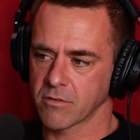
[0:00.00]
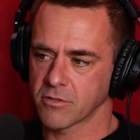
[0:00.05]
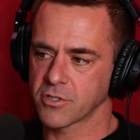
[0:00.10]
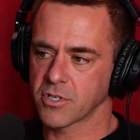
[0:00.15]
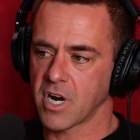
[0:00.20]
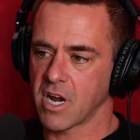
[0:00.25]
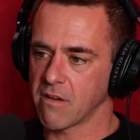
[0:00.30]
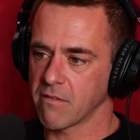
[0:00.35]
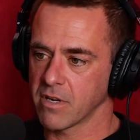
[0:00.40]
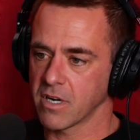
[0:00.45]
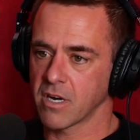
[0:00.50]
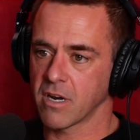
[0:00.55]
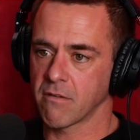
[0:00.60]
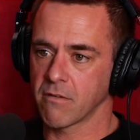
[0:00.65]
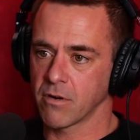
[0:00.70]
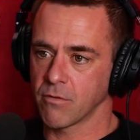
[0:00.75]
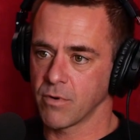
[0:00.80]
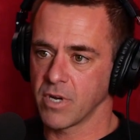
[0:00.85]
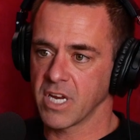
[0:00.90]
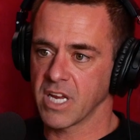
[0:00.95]
traveling
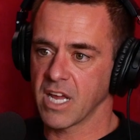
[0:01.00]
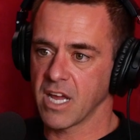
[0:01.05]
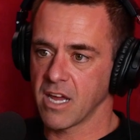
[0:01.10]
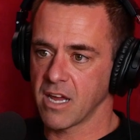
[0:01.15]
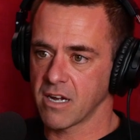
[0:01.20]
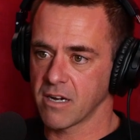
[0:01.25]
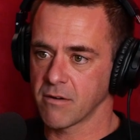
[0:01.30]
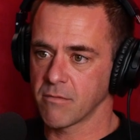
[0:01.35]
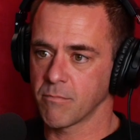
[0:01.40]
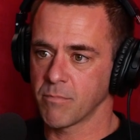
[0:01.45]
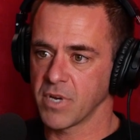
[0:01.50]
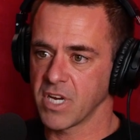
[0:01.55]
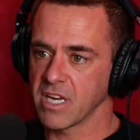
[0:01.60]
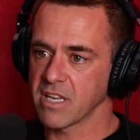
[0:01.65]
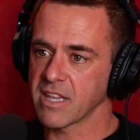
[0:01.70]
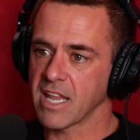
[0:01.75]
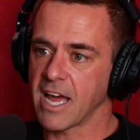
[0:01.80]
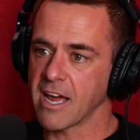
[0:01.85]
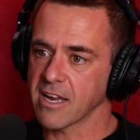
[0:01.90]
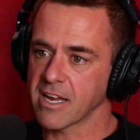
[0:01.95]
every weekend and
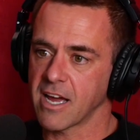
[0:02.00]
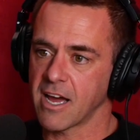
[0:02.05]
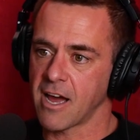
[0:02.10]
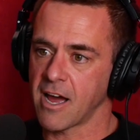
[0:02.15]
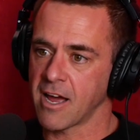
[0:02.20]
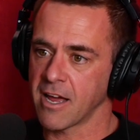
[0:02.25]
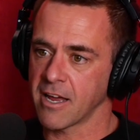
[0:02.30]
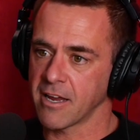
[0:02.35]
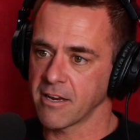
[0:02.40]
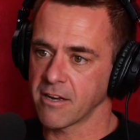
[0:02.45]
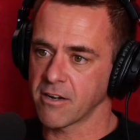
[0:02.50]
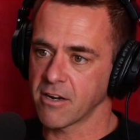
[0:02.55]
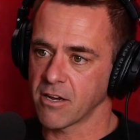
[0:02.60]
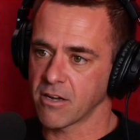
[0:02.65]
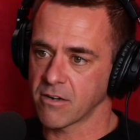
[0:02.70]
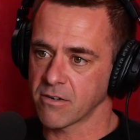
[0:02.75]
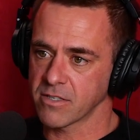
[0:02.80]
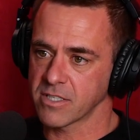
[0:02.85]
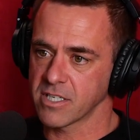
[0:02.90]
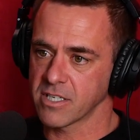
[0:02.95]
being that guy,
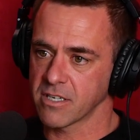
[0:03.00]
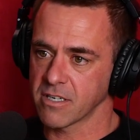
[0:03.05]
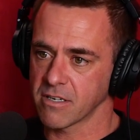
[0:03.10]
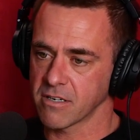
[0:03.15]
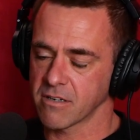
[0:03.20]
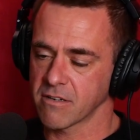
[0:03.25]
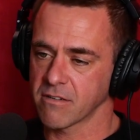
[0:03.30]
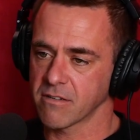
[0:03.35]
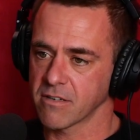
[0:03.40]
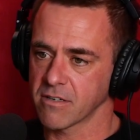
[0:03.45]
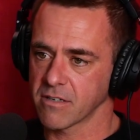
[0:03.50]
to